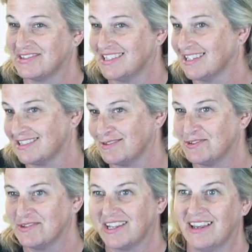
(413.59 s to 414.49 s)

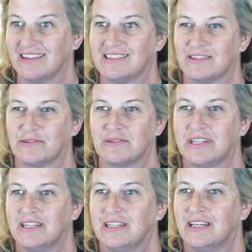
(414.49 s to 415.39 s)
ZXW accounts, so
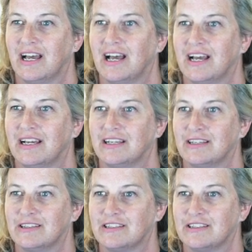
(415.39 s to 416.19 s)
uh,